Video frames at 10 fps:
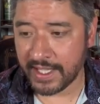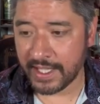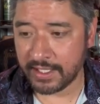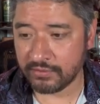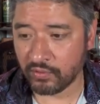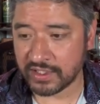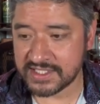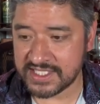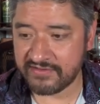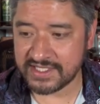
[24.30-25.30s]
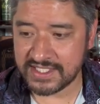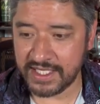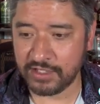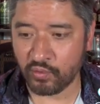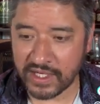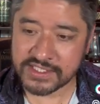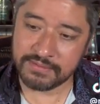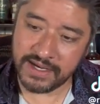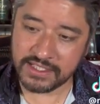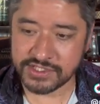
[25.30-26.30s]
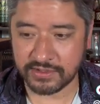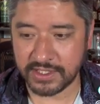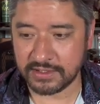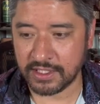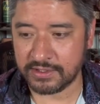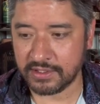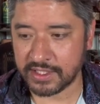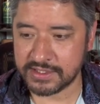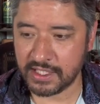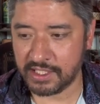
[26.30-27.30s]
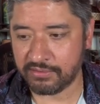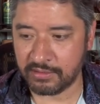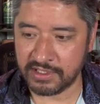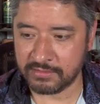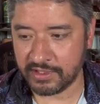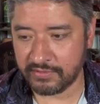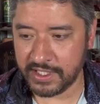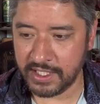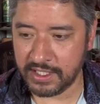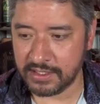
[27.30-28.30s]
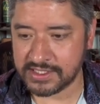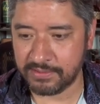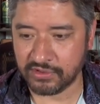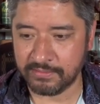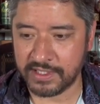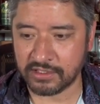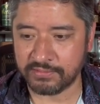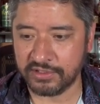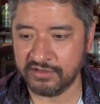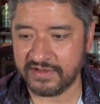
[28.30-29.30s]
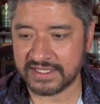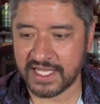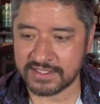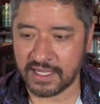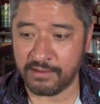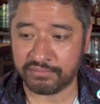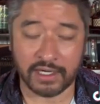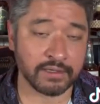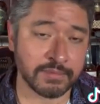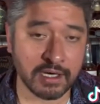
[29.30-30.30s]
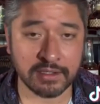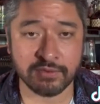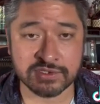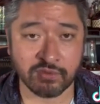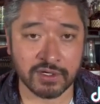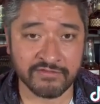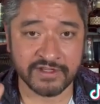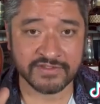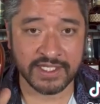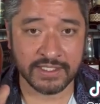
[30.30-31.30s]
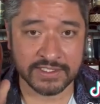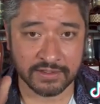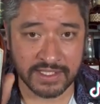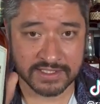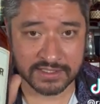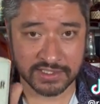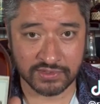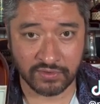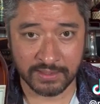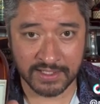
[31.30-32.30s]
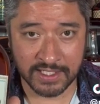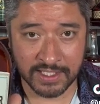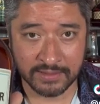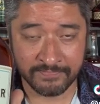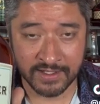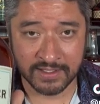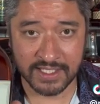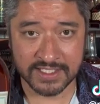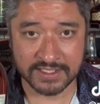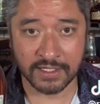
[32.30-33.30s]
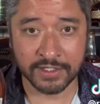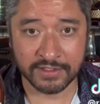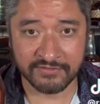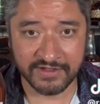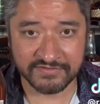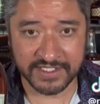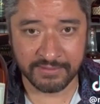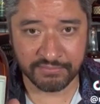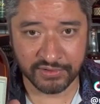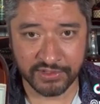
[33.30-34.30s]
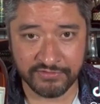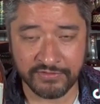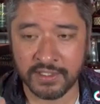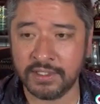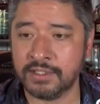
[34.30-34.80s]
at 117 West Main Street under Kentucky Permit Number 3. The typical barrel proof at that time prior to bottling was 115. So that's the story behind this, 115 proof.